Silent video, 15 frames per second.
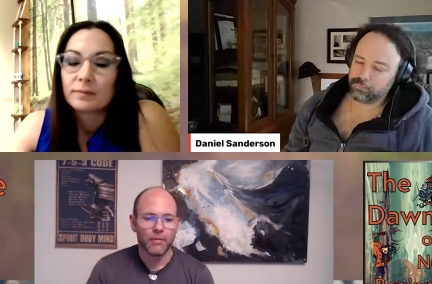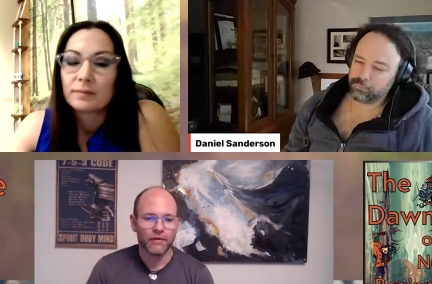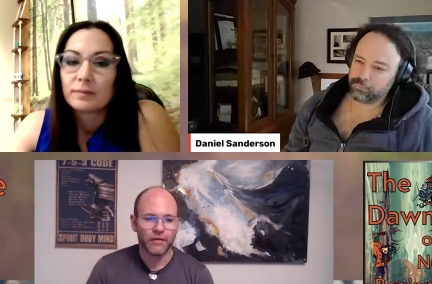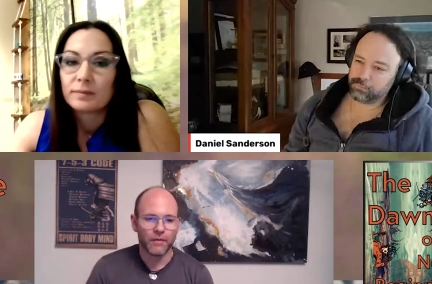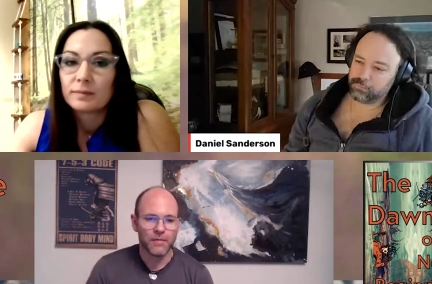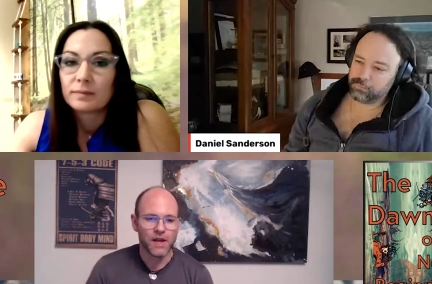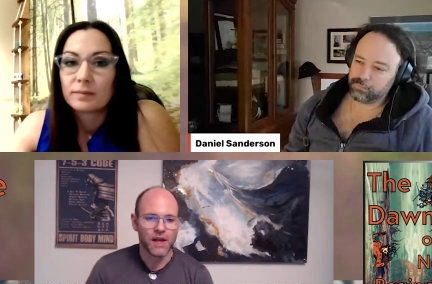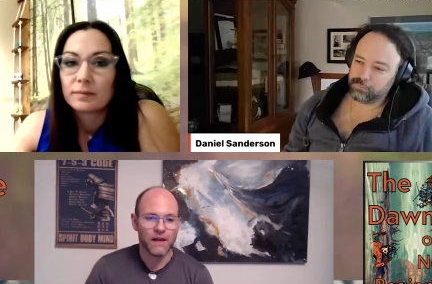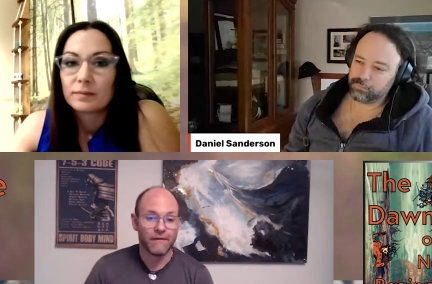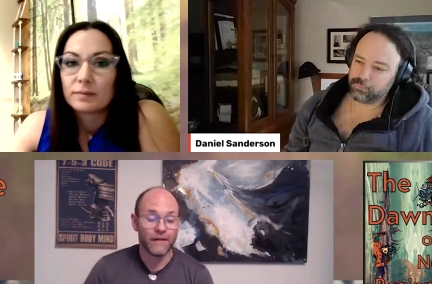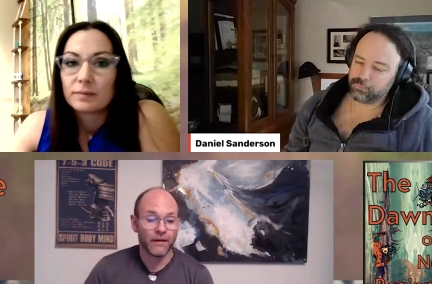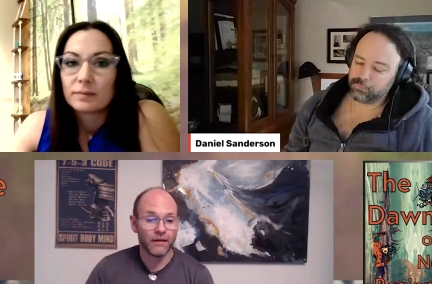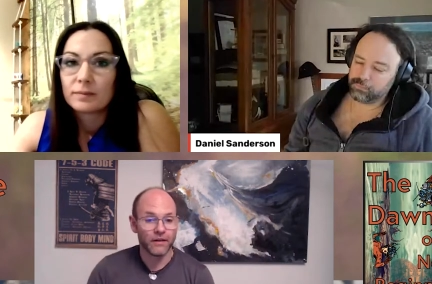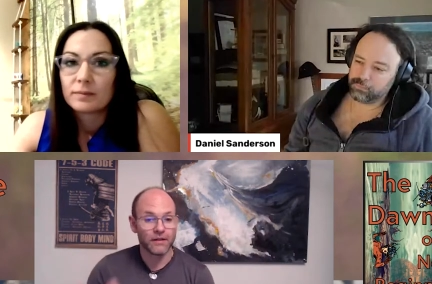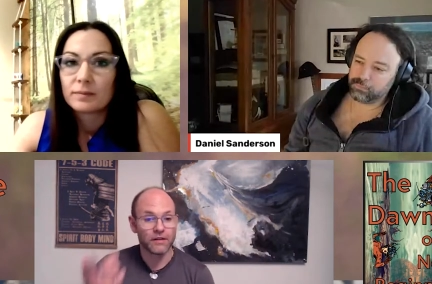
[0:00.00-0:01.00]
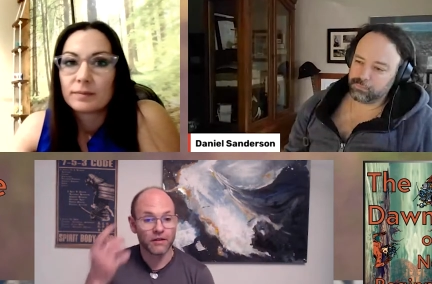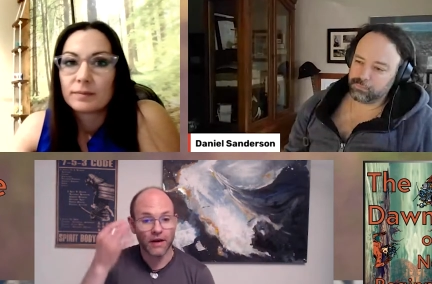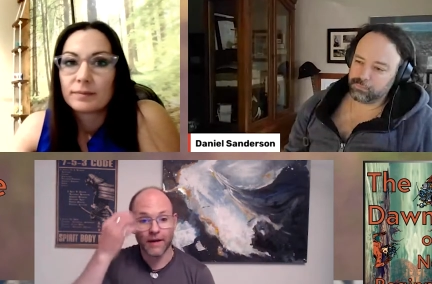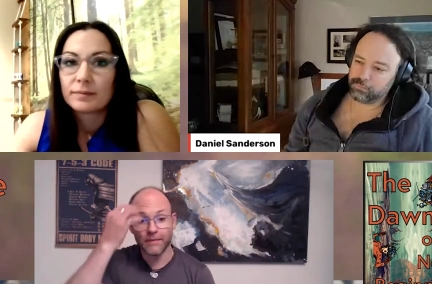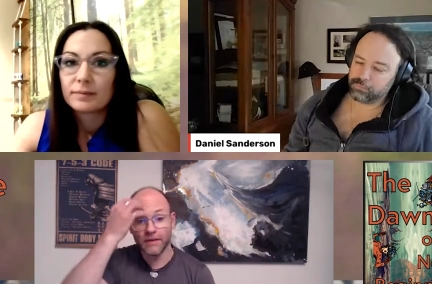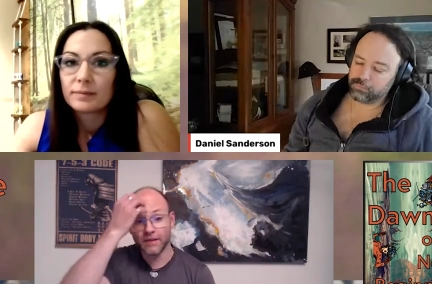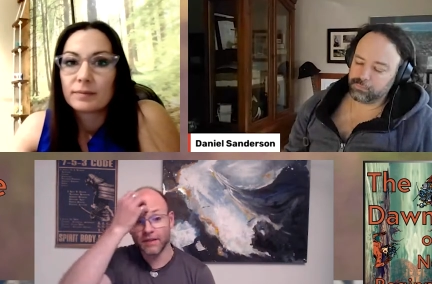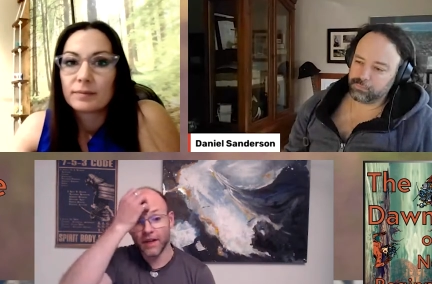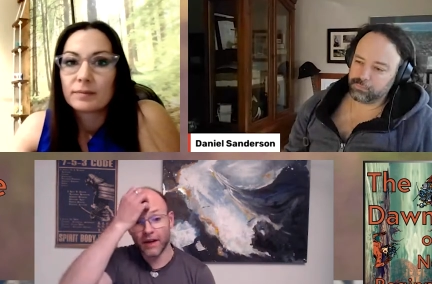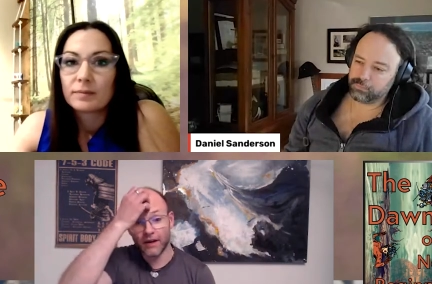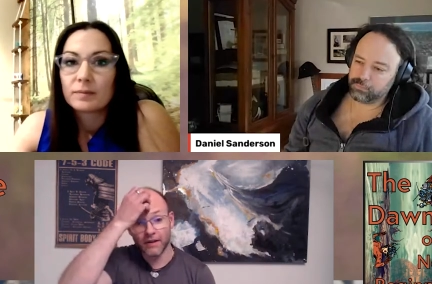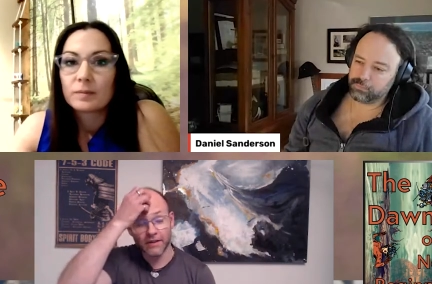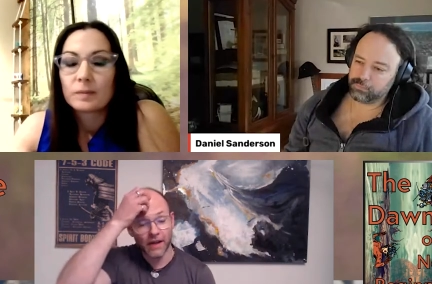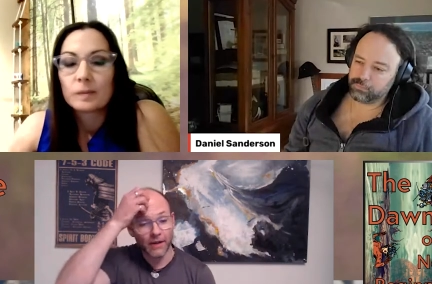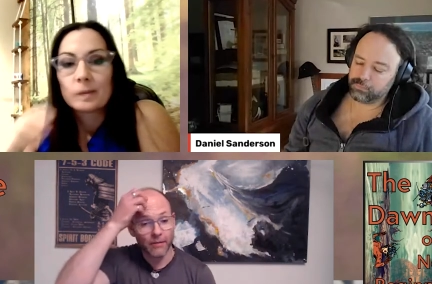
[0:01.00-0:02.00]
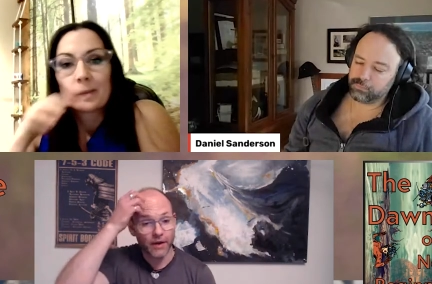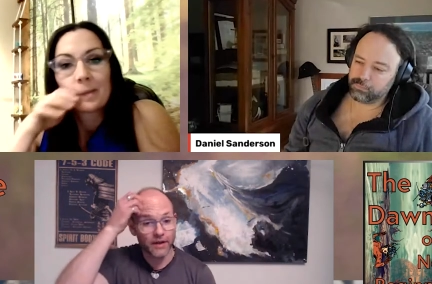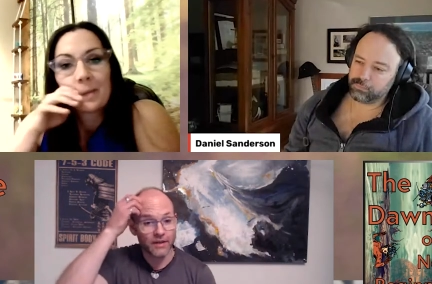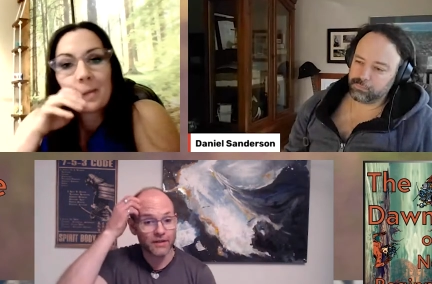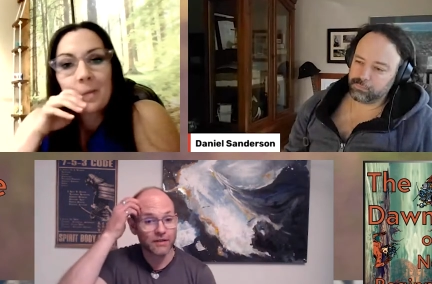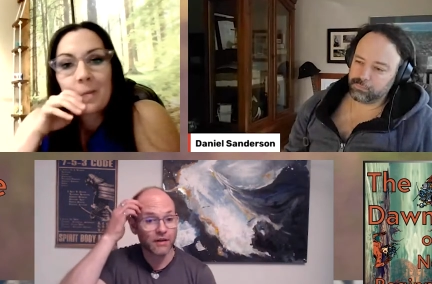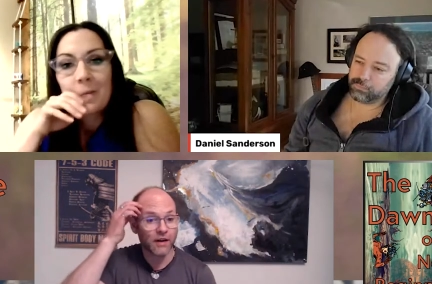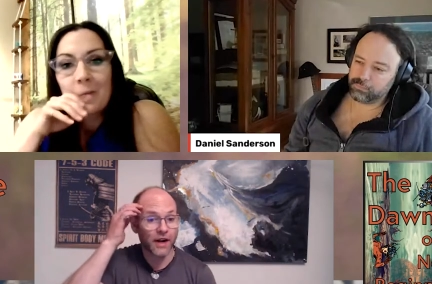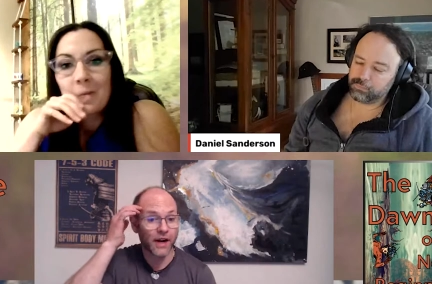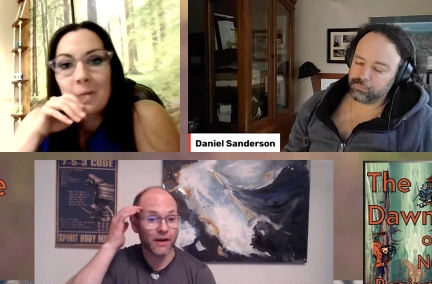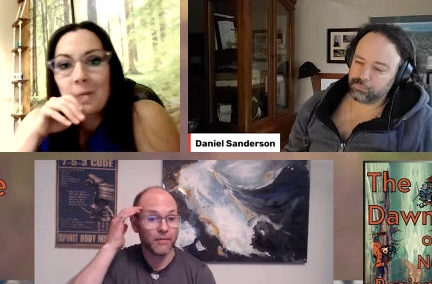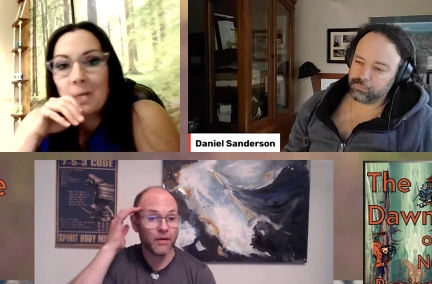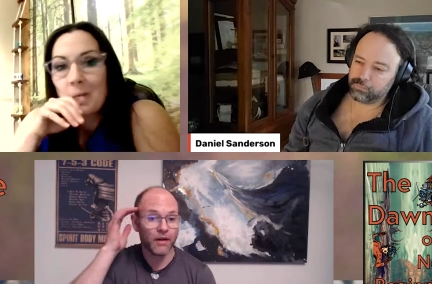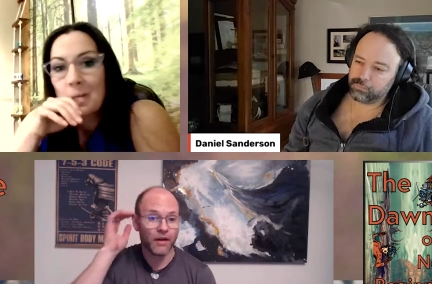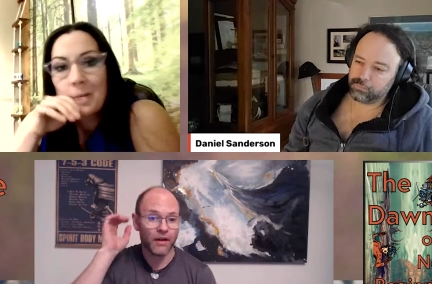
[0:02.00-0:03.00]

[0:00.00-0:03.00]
Speaker 1: But for me, if I were to describe the stairs, I might describe